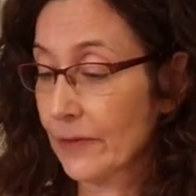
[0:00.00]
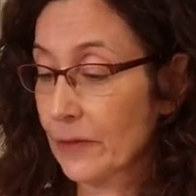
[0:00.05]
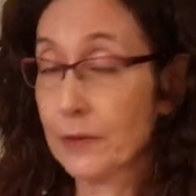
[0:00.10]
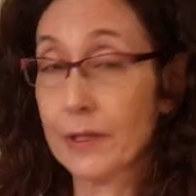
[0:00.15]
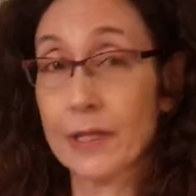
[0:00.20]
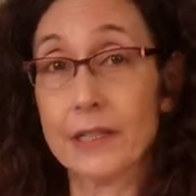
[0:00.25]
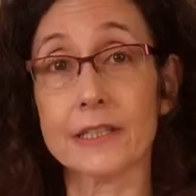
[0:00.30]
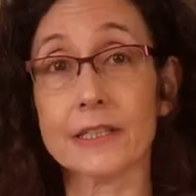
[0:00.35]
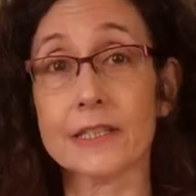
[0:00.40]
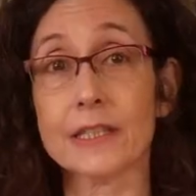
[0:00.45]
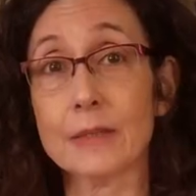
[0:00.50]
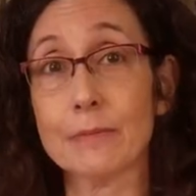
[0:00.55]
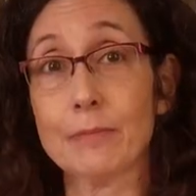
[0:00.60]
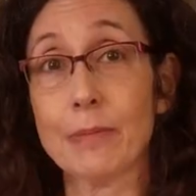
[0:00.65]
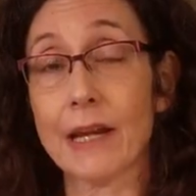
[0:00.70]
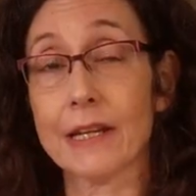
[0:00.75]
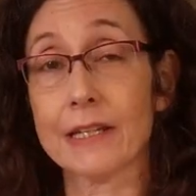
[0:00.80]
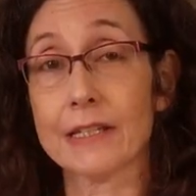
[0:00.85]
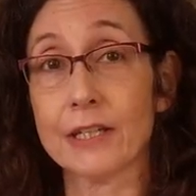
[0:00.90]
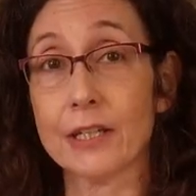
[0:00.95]
you get to see
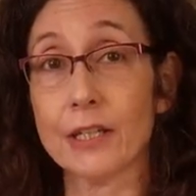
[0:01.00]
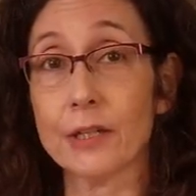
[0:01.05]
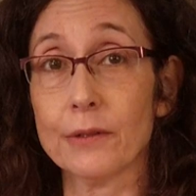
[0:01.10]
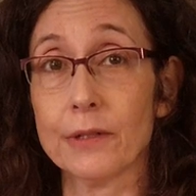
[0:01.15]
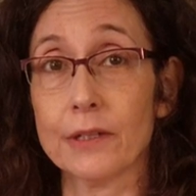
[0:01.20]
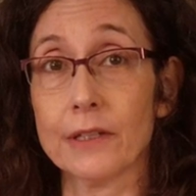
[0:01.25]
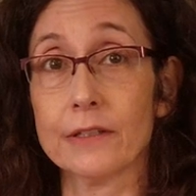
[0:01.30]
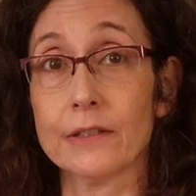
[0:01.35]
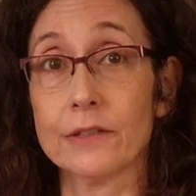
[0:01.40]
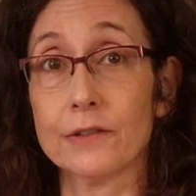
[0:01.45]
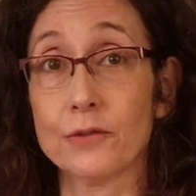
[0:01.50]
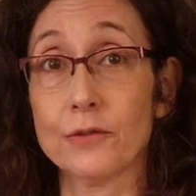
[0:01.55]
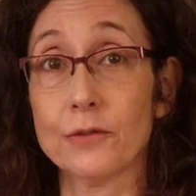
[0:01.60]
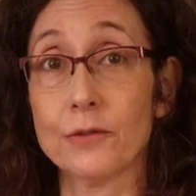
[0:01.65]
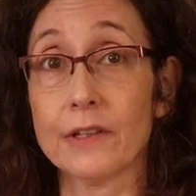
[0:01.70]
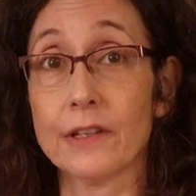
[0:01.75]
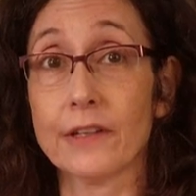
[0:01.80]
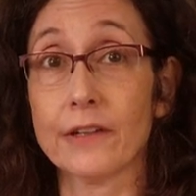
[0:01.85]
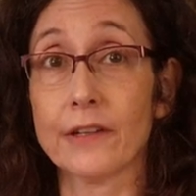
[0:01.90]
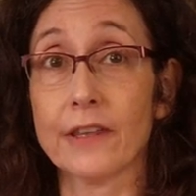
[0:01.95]
bacteria
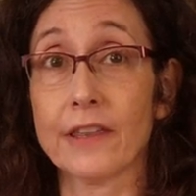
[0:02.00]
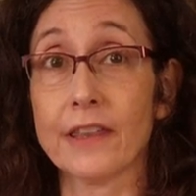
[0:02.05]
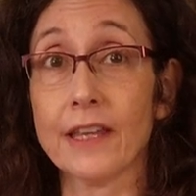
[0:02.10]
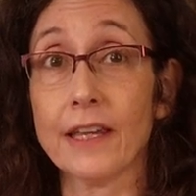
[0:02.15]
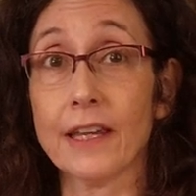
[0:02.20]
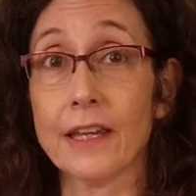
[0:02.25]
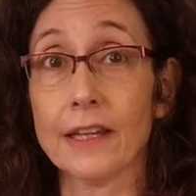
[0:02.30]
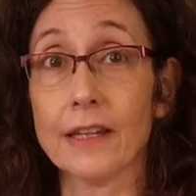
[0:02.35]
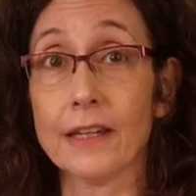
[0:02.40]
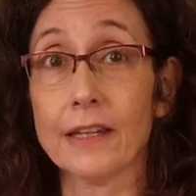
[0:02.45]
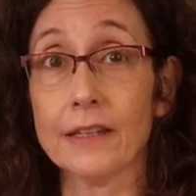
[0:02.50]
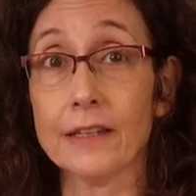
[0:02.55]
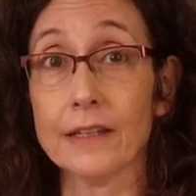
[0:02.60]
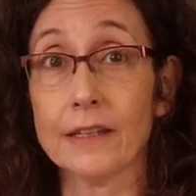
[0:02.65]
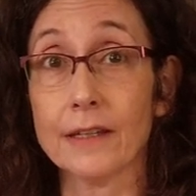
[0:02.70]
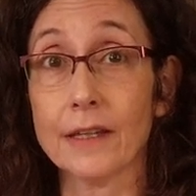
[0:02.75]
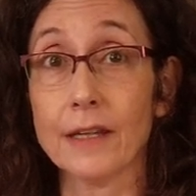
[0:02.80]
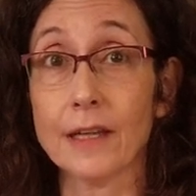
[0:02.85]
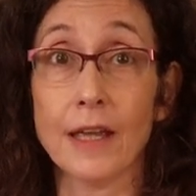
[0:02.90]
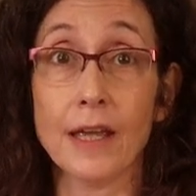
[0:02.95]
do their thing,
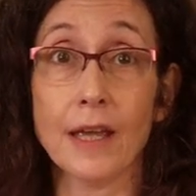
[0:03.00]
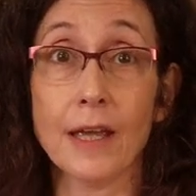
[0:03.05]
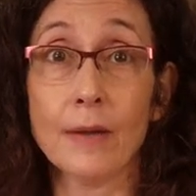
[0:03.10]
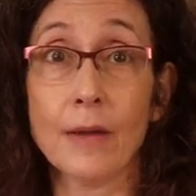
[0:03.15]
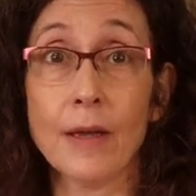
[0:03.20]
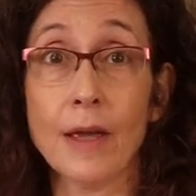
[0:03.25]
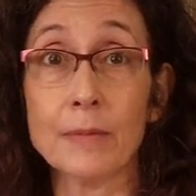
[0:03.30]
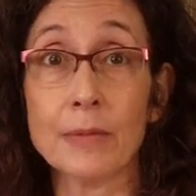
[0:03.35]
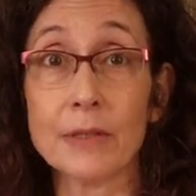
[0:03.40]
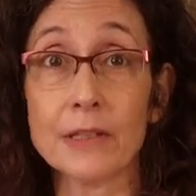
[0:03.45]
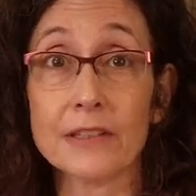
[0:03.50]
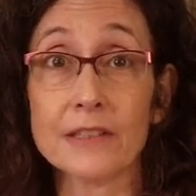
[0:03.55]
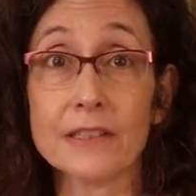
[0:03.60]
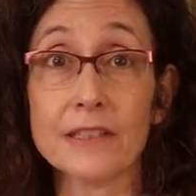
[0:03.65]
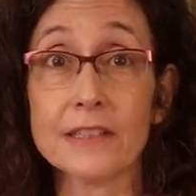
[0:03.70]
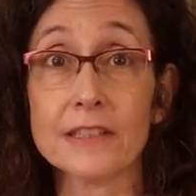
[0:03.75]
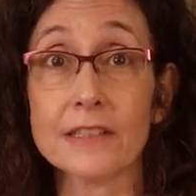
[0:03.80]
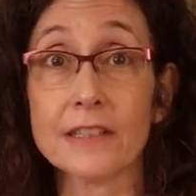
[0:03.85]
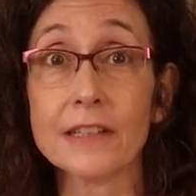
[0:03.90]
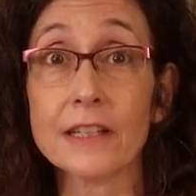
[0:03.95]
and because
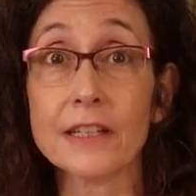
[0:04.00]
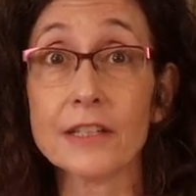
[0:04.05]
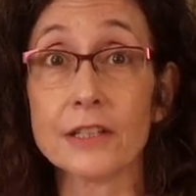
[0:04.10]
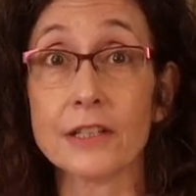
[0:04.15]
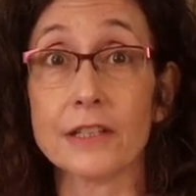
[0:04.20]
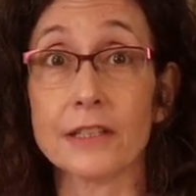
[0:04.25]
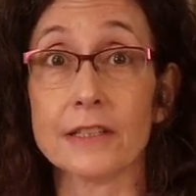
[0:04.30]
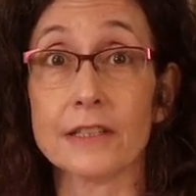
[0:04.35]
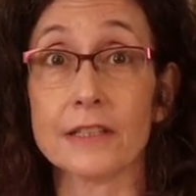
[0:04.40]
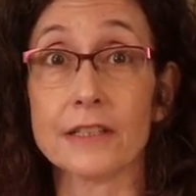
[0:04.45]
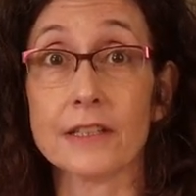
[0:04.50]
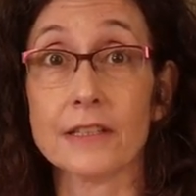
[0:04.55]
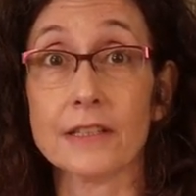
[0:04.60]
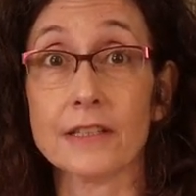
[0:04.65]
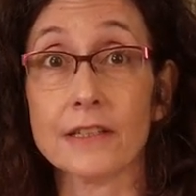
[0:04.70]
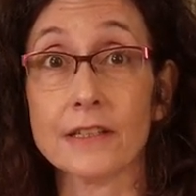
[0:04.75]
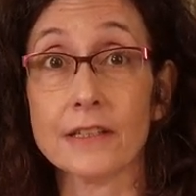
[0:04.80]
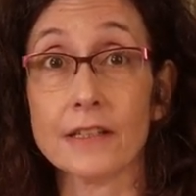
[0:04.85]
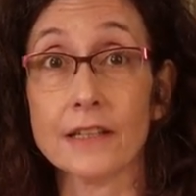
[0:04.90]
it's delicious.